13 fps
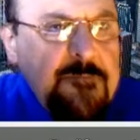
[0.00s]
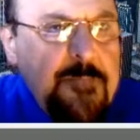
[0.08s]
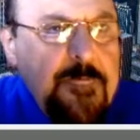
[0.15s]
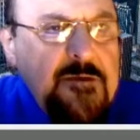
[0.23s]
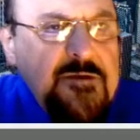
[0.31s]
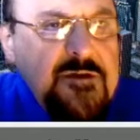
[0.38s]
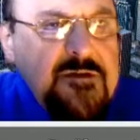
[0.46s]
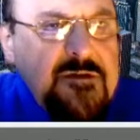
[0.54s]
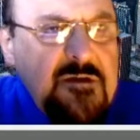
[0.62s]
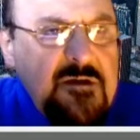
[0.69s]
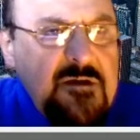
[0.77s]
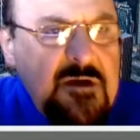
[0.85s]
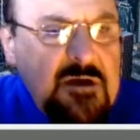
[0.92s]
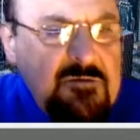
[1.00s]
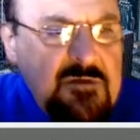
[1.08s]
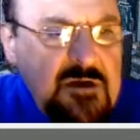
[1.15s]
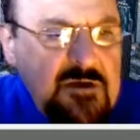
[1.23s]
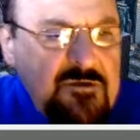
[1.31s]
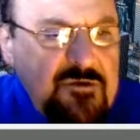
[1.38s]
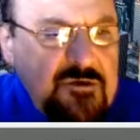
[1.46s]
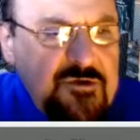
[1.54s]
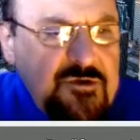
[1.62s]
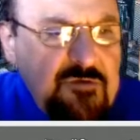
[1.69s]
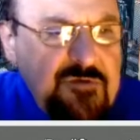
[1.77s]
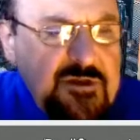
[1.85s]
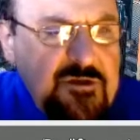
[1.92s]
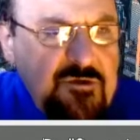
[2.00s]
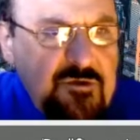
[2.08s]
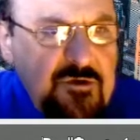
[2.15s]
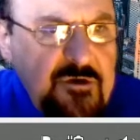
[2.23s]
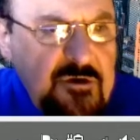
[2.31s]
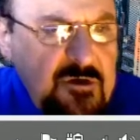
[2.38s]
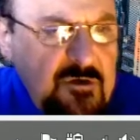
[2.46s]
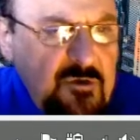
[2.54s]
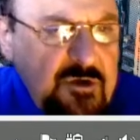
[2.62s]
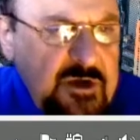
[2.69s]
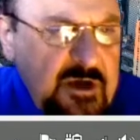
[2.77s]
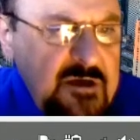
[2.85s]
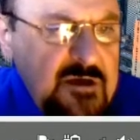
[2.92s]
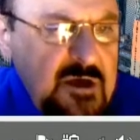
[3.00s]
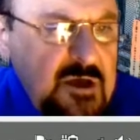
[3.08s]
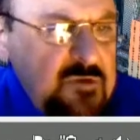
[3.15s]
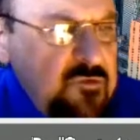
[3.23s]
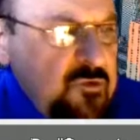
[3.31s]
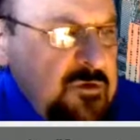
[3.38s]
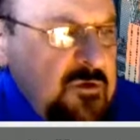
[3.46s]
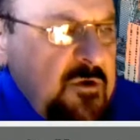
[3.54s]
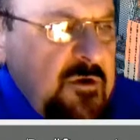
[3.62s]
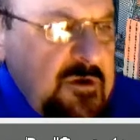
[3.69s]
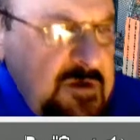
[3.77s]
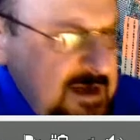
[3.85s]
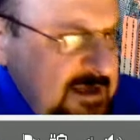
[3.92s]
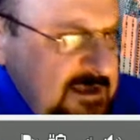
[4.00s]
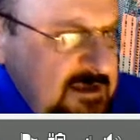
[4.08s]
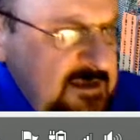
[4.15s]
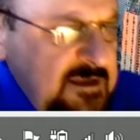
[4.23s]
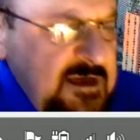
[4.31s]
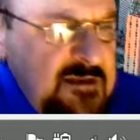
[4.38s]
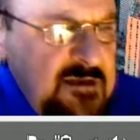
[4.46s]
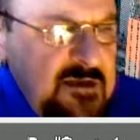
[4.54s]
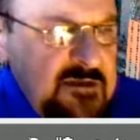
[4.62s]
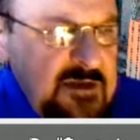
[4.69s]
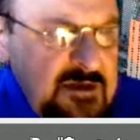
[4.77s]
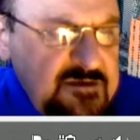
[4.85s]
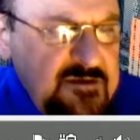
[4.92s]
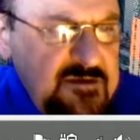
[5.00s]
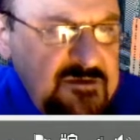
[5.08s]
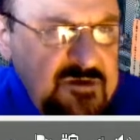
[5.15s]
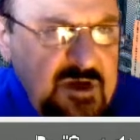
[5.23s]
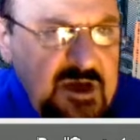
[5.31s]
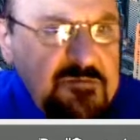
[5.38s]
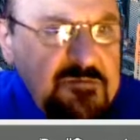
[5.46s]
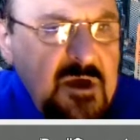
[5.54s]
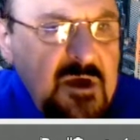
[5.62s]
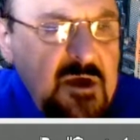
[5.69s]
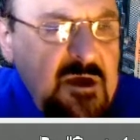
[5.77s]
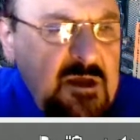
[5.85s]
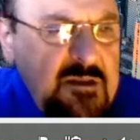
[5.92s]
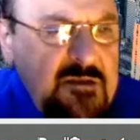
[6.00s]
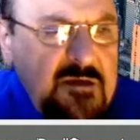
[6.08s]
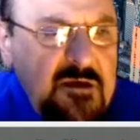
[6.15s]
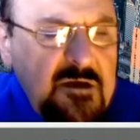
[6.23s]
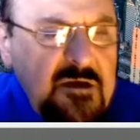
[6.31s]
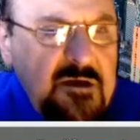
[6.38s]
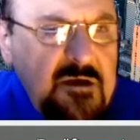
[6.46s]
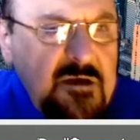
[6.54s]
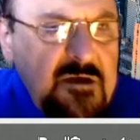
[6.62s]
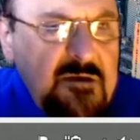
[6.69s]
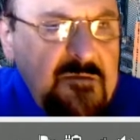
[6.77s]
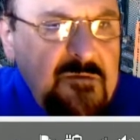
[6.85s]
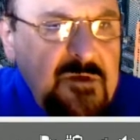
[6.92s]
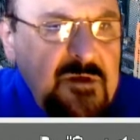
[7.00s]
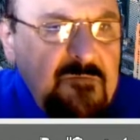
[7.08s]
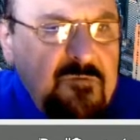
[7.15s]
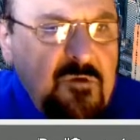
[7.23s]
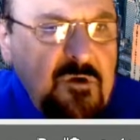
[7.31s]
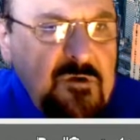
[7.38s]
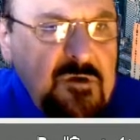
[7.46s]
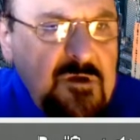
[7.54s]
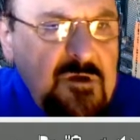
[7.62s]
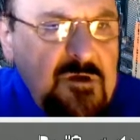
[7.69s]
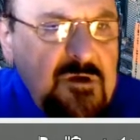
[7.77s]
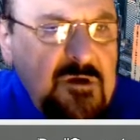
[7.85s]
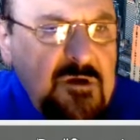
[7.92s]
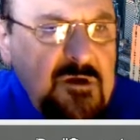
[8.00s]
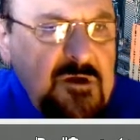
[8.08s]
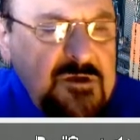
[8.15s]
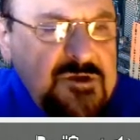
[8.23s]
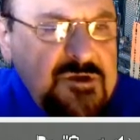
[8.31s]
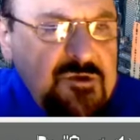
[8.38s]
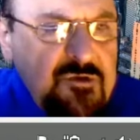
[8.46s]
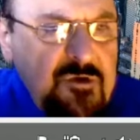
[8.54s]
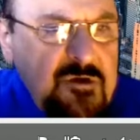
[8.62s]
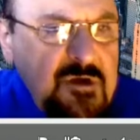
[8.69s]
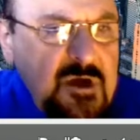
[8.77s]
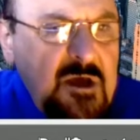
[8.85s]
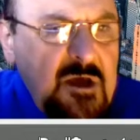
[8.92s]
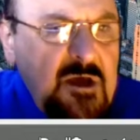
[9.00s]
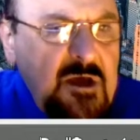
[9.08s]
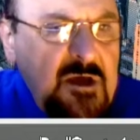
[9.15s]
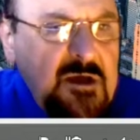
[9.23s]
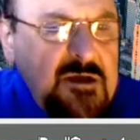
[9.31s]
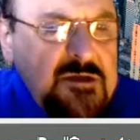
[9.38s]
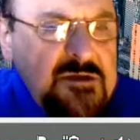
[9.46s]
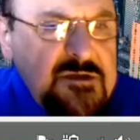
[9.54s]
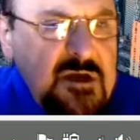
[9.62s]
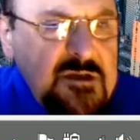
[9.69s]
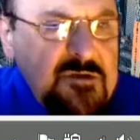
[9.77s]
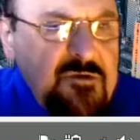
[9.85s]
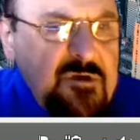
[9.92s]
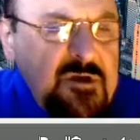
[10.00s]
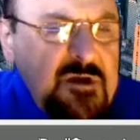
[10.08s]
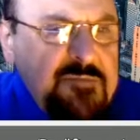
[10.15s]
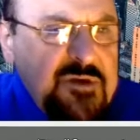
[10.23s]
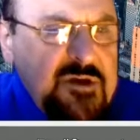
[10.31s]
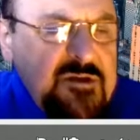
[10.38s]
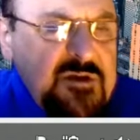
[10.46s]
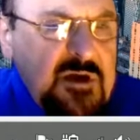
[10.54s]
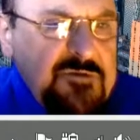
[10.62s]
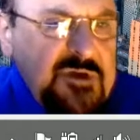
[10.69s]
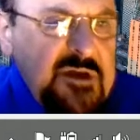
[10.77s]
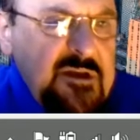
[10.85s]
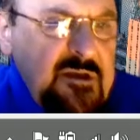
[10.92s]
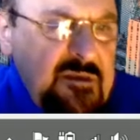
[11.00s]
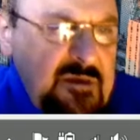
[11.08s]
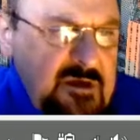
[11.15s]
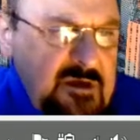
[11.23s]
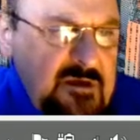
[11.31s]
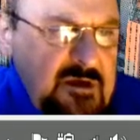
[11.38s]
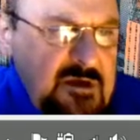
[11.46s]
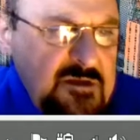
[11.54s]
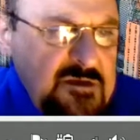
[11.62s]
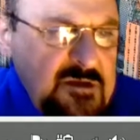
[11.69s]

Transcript: Just I'd like to show it to you. Okay, null or nil, that's the same. And for 0, it's not gonna print out anything. It's